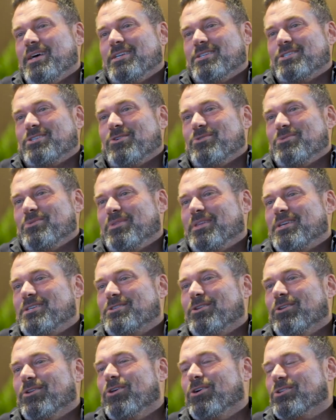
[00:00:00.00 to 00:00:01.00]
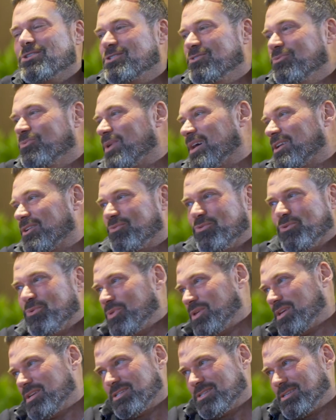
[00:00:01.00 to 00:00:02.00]
So there's lots of wonderful
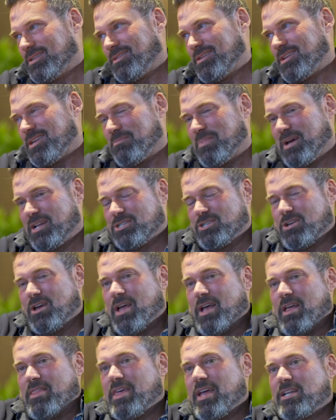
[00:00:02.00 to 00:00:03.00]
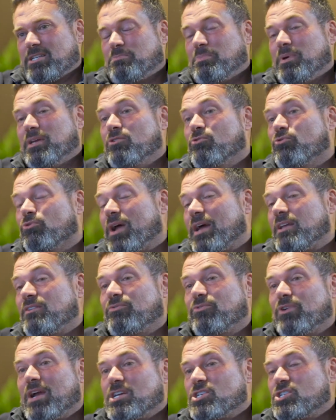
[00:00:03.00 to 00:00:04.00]
things to think about. So that's been great
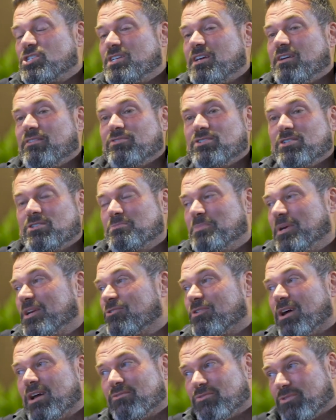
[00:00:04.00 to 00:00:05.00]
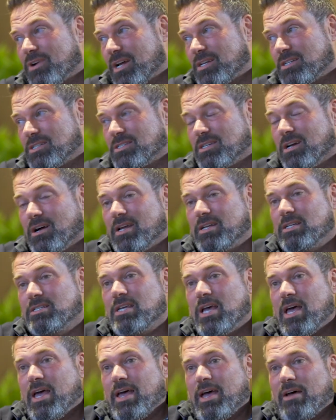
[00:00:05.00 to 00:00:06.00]
for our chefs. It's been great for our designers.
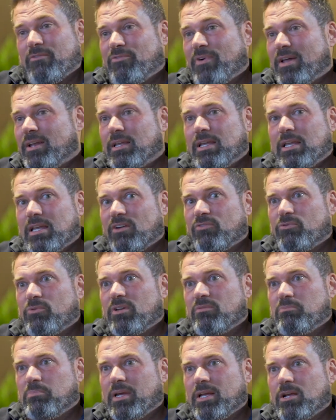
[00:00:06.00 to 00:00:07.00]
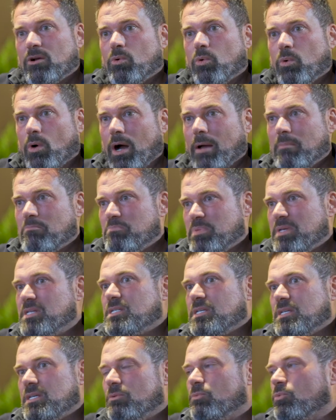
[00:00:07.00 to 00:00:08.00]
Funnily enough, we've been quite
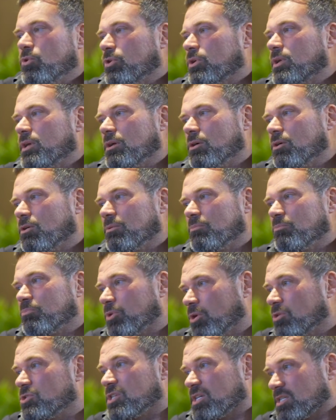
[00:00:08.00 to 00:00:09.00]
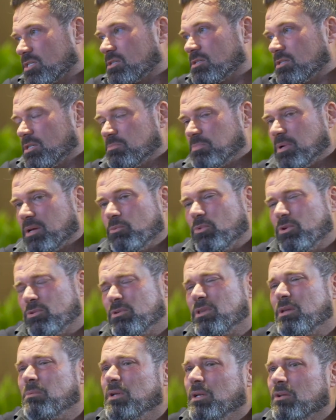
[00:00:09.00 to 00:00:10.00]
busy working on projects because there's been we're
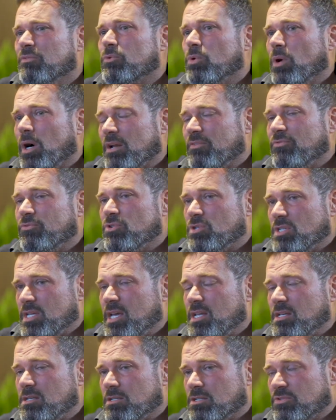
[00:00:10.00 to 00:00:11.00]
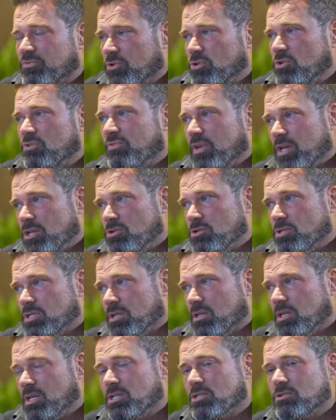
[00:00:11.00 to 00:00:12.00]
in the middle of quite a few tenders for new venues
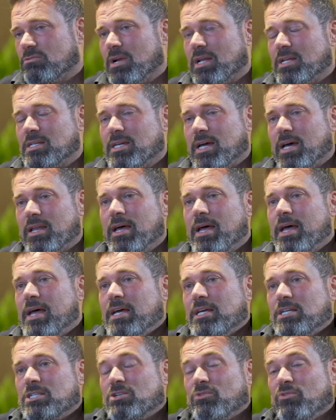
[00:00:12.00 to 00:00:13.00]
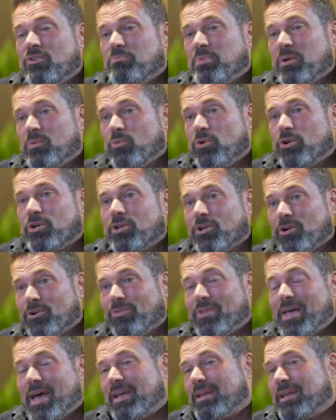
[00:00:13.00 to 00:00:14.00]
and things around town. So we've been working
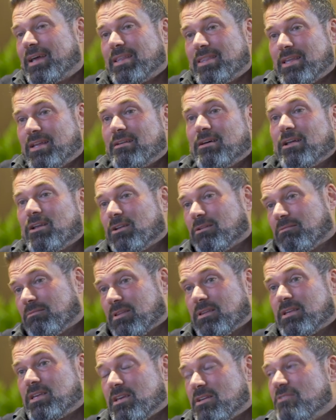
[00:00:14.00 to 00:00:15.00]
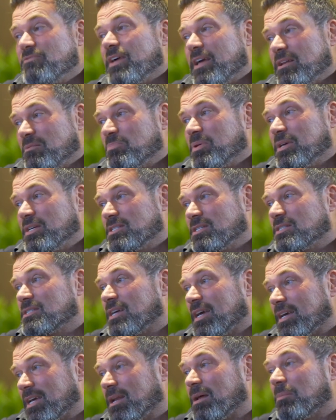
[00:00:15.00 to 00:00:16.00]
on that, and then uh, the event piece has
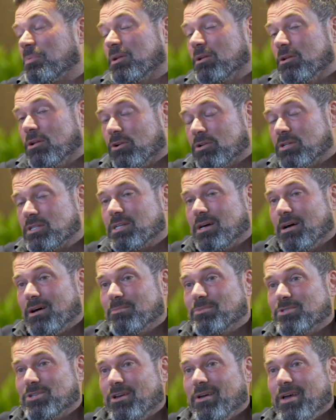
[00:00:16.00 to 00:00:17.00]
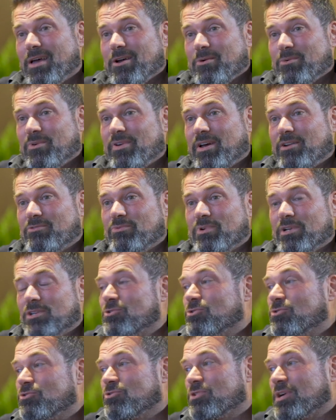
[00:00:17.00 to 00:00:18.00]
taken up a lot of time. So we've had a really
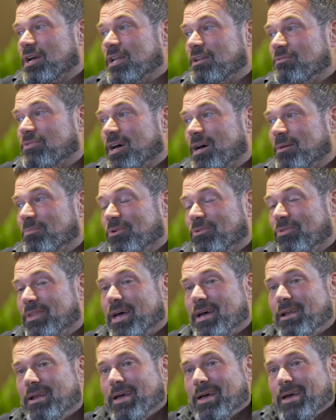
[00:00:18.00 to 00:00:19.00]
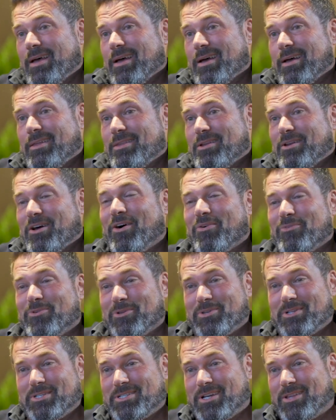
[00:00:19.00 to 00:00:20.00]
good creative hub on that. And then I've
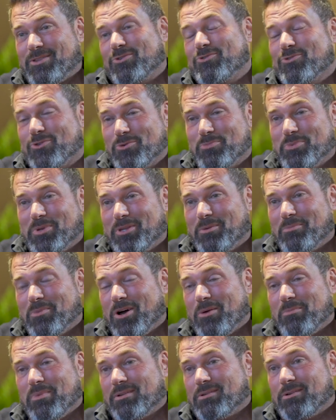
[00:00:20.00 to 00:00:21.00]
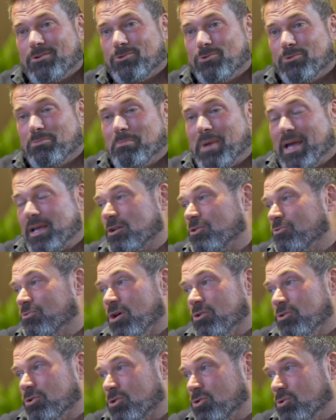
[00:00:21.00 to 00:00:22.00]
got this other group at the moment called Make
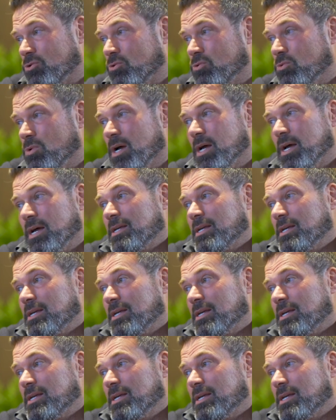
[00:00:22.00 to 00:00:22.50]
Corona Cool.